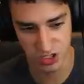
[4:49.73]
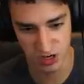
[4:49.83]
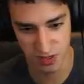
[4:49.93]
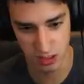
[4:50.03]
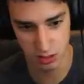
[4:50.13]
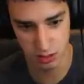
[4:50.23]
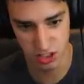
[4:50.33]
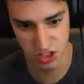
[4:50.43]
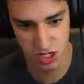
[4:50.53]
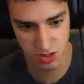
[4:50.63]
an achievement.
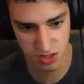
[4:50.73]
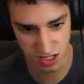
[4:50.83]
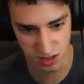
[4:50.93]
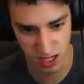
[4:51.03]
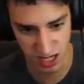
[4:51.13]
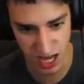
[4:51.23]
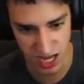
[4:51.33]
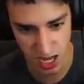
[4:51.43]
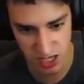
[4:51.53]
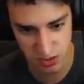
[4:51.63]
Did you hear the
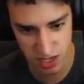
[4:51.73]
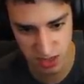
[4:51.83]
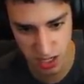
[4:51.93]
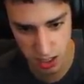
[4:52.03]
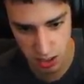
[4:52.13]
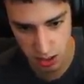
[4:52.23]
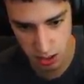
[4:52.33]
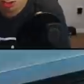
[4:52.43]
chaos right there?